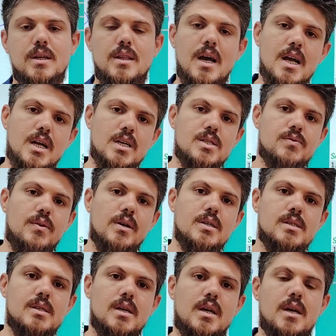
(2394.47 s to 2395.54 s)
Thank you for
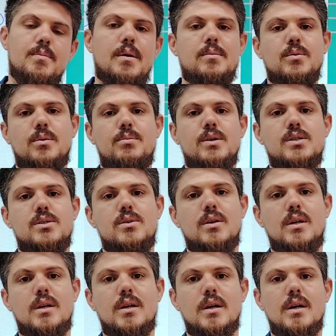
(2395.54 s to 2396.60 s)
listening. Keep up your best
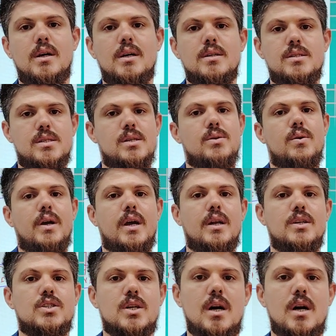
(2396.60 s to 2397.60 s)
doing. See you again,